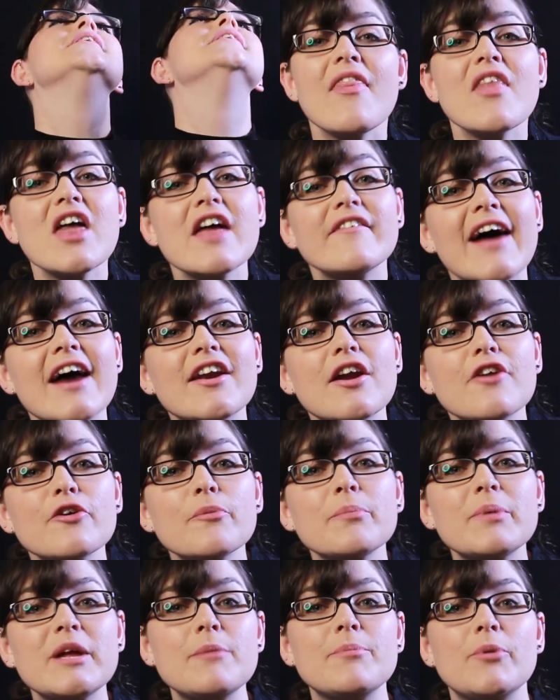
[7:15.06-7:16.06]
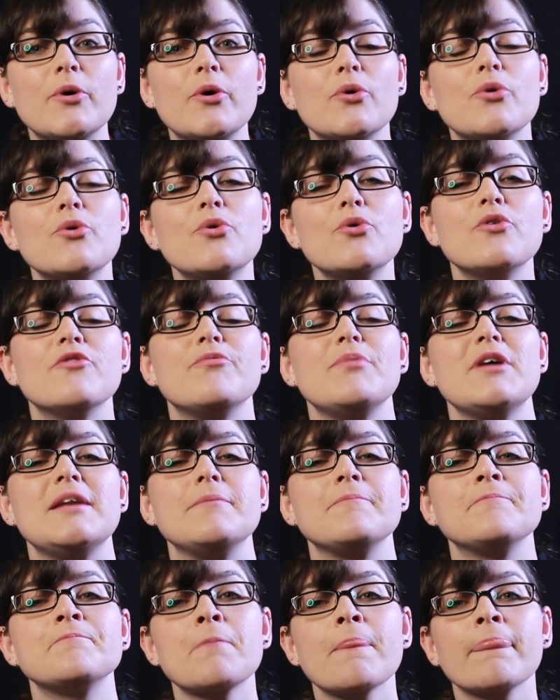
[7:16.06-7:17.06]
and then I've had other people who have
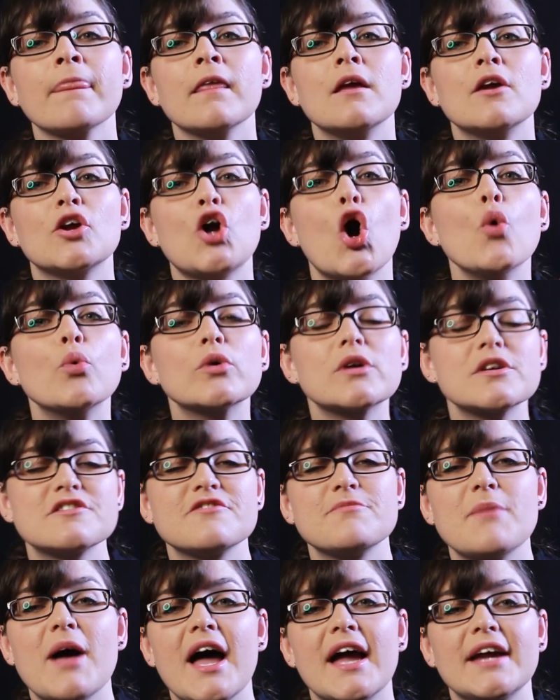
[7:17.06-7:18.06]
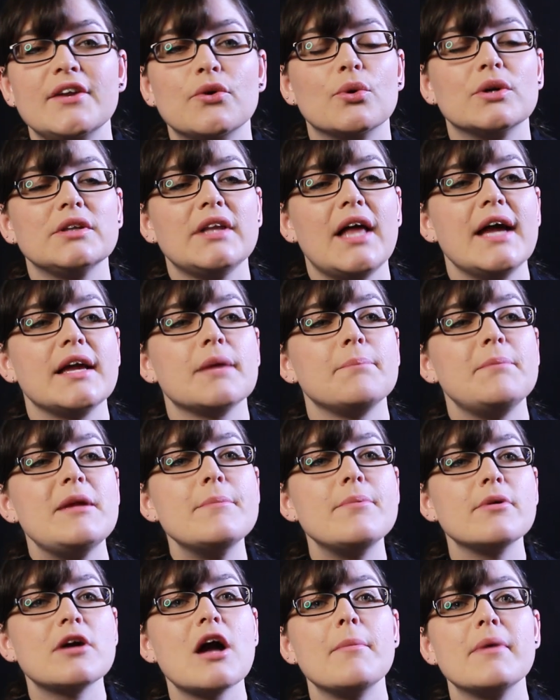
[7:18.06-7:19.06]
been coworkers of mine or like
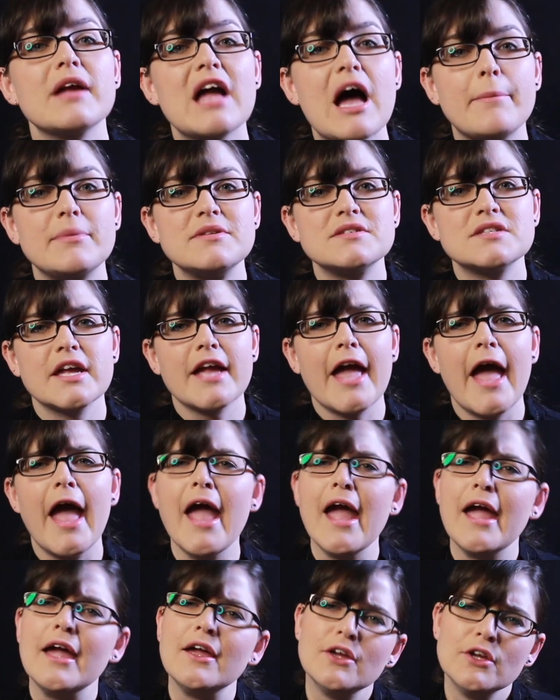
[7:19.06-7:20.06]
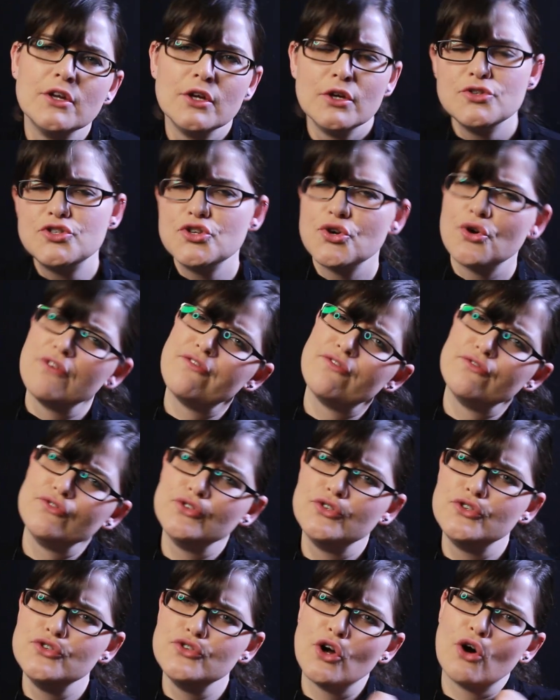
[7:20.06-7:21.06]
people coming up and saying, hey, do you,
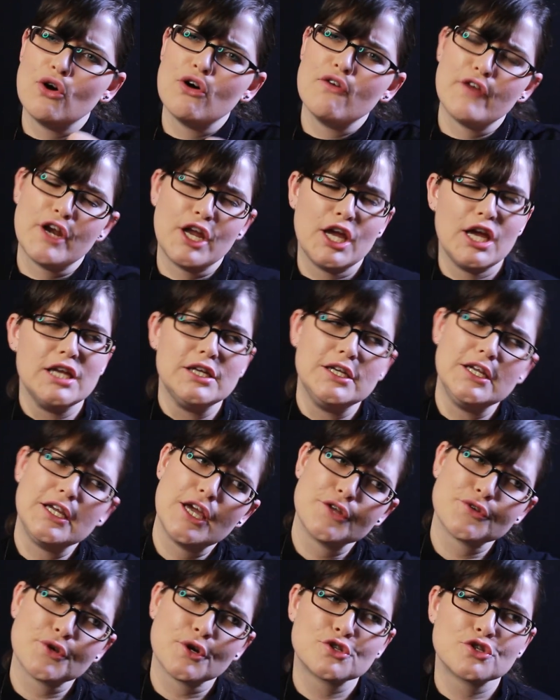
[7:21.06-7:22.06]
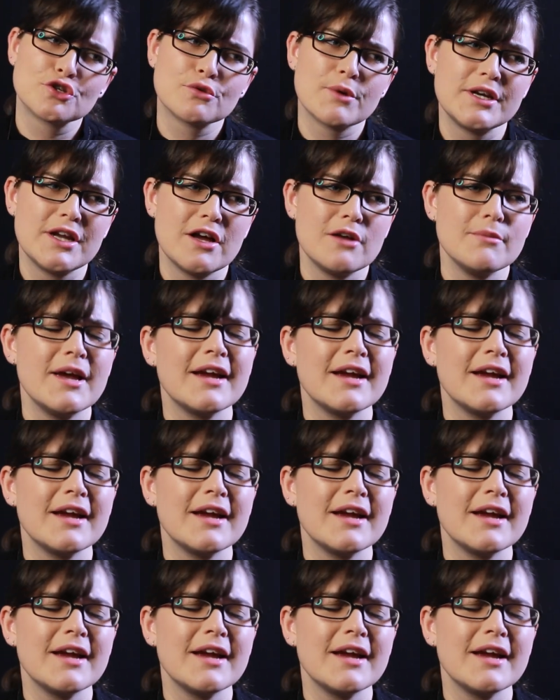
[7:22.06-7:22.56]
have, do you know of any indie gigs or shit right now?